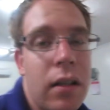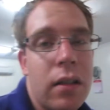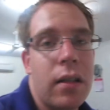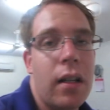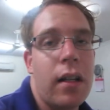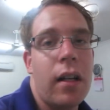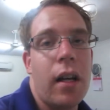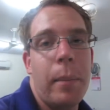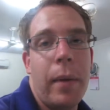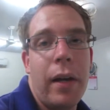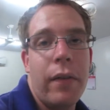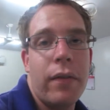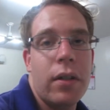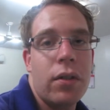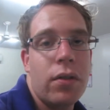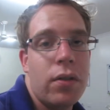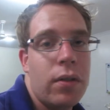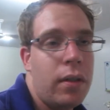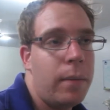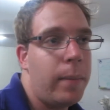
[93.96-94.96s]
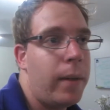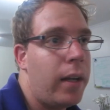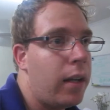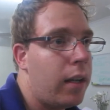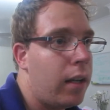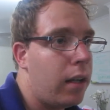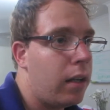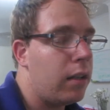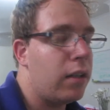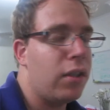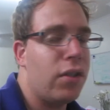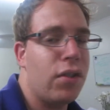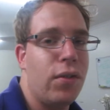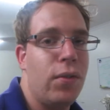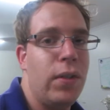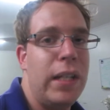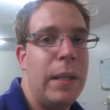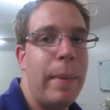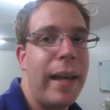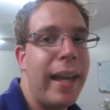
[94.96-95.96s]
Looks like I'm having a tuna bake.
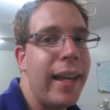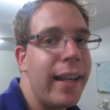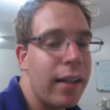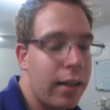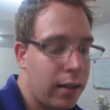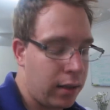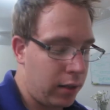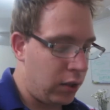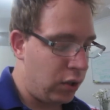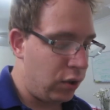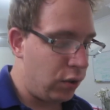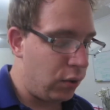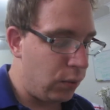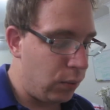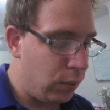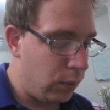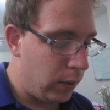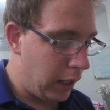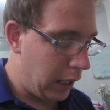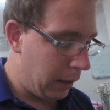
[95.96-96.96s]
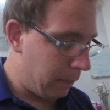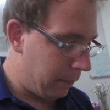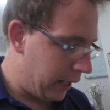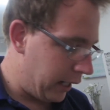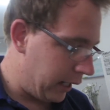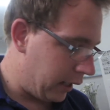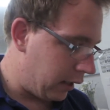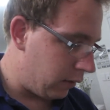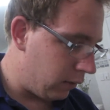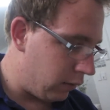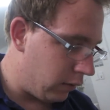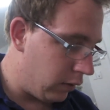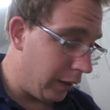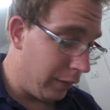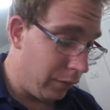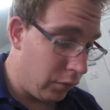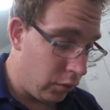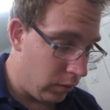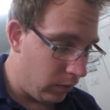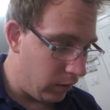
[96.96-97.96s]
Tuna bake? Tuna bake. Or do I
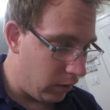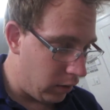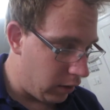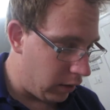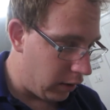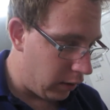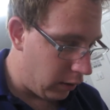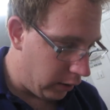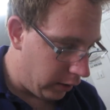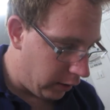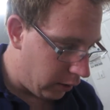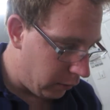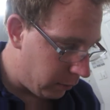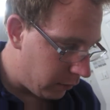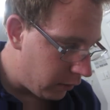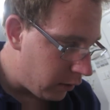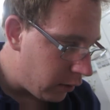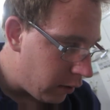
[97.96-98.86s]
have tuna? That'll work.